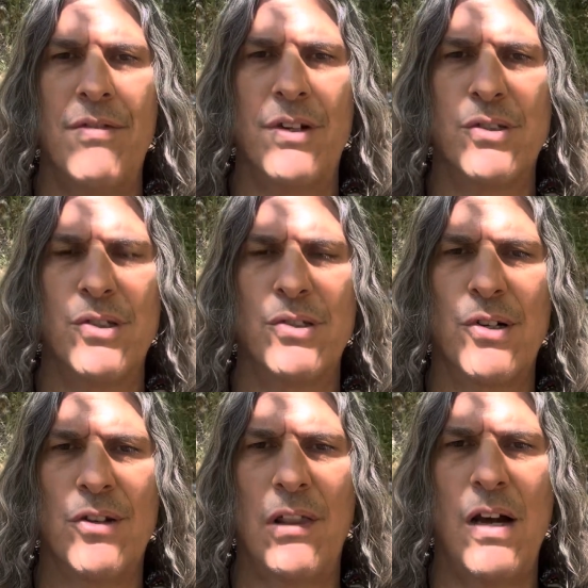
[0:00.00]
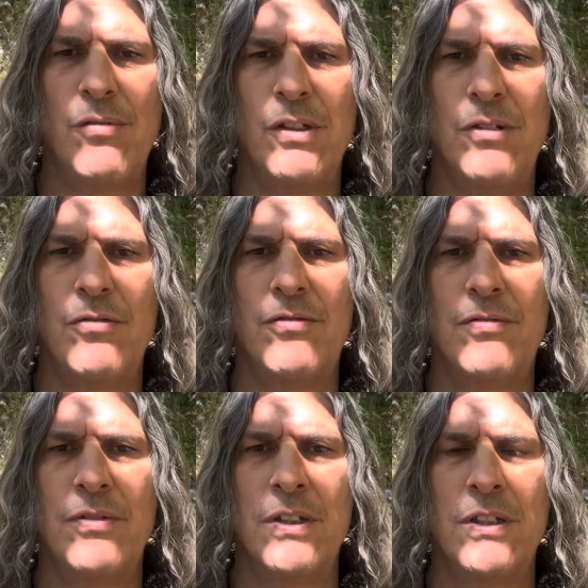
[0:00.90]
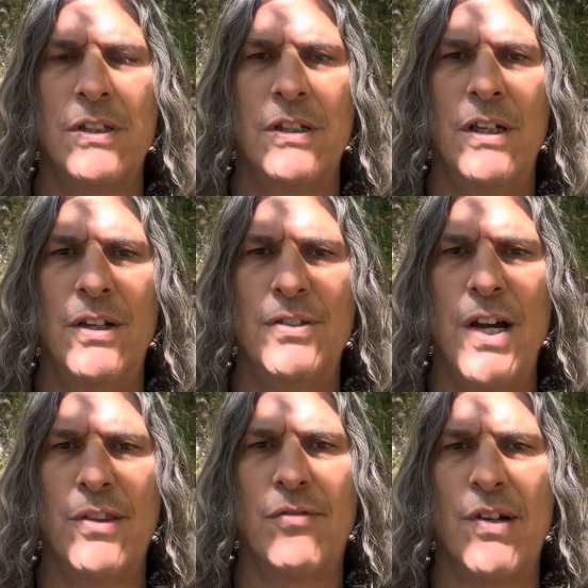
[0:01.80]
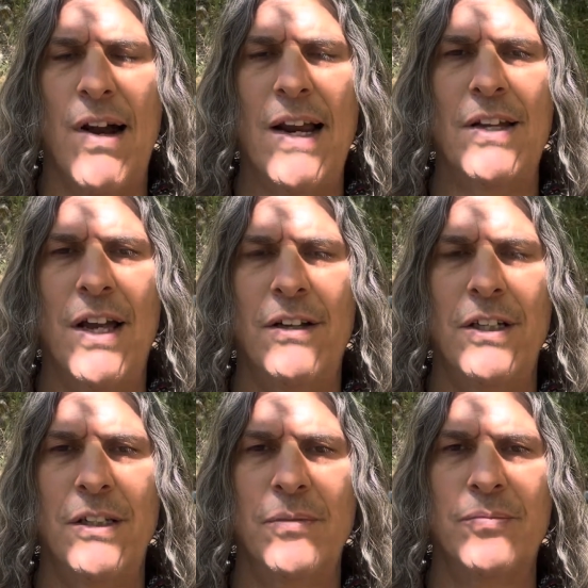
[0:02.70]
There's a certain level of a death of your identity,